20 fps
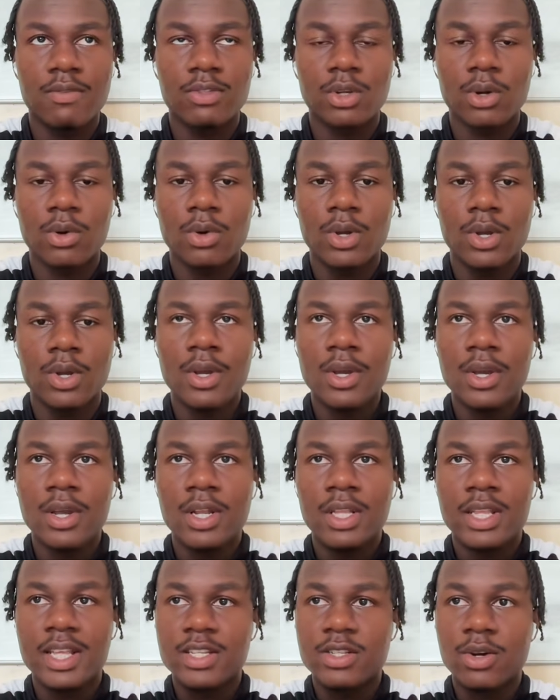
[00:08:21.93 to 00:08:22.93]
So
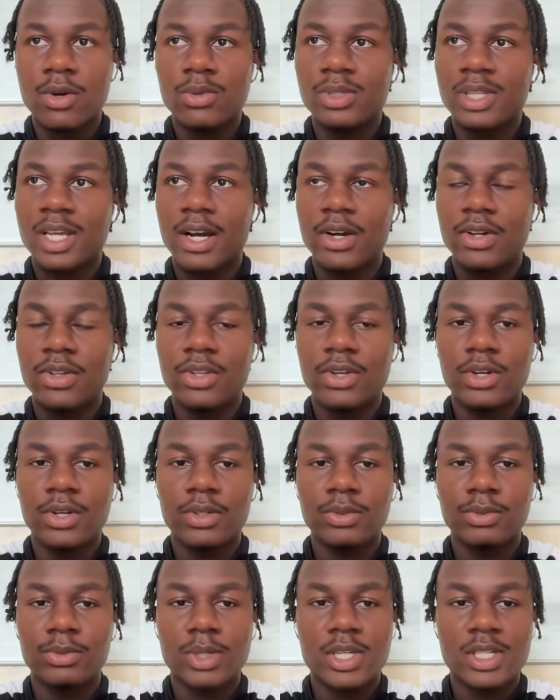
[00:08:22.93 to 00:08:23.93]
there's no doubt that
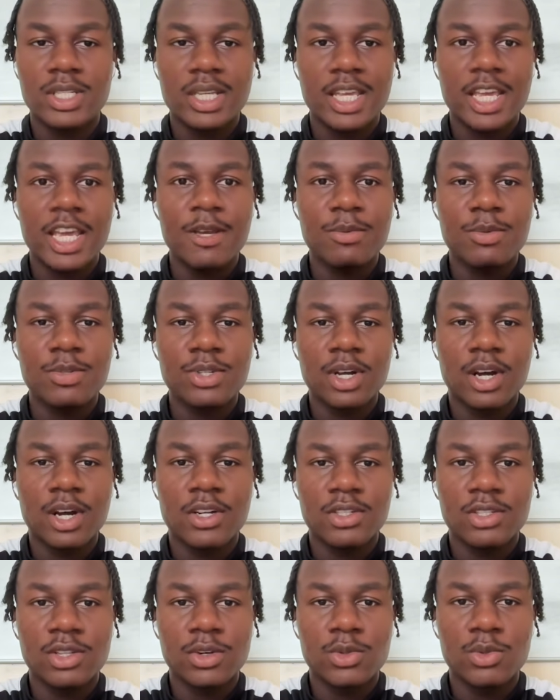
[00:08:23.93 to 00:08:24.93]
once the game
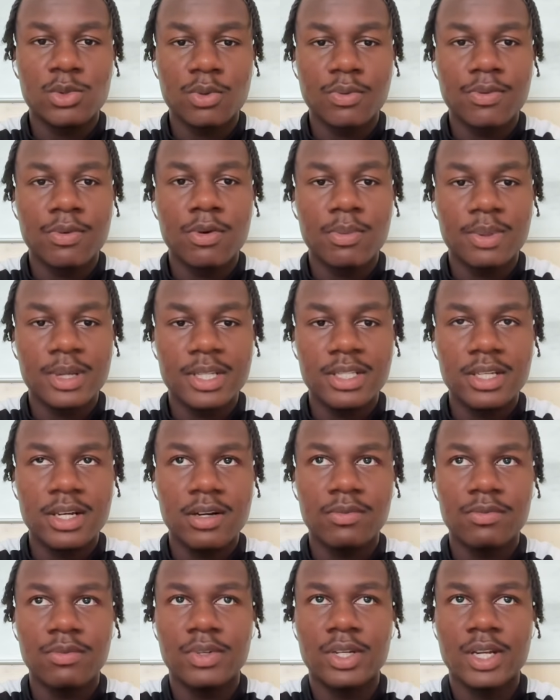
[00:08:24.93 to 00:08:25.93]
starts, those will feel a bit
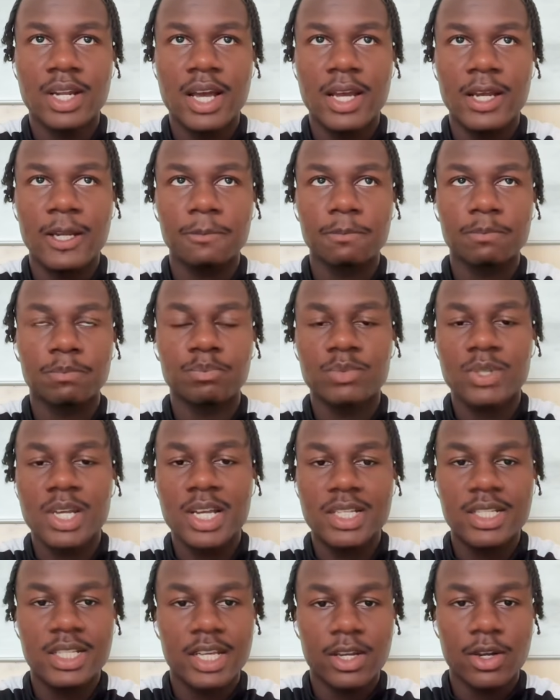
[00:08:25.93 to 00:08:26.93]
tough, and like
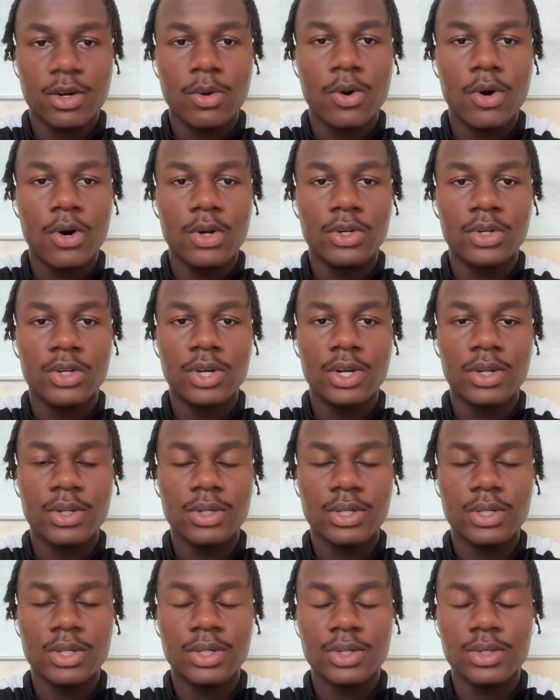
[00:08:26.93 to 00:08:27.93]
as they go on,
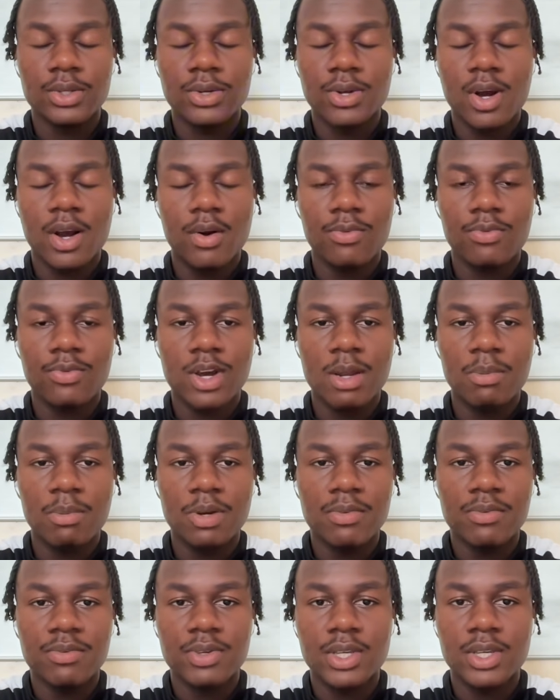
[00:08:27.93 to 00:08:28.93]
you know, I'll find
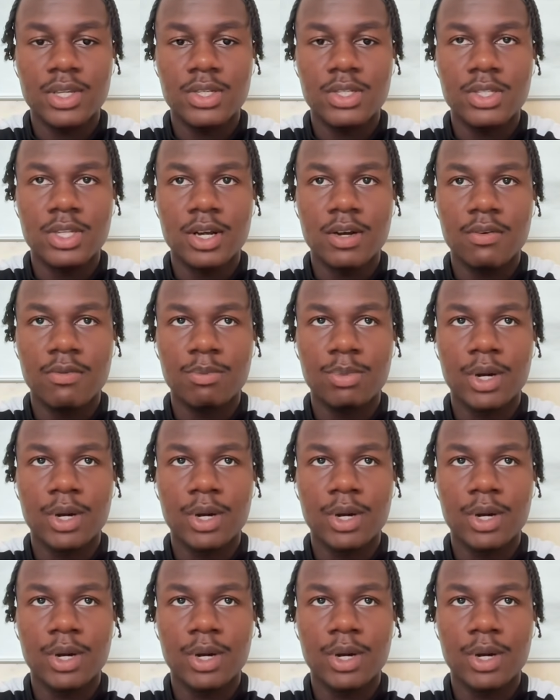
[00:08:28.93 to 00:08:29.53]
my feet and stuff.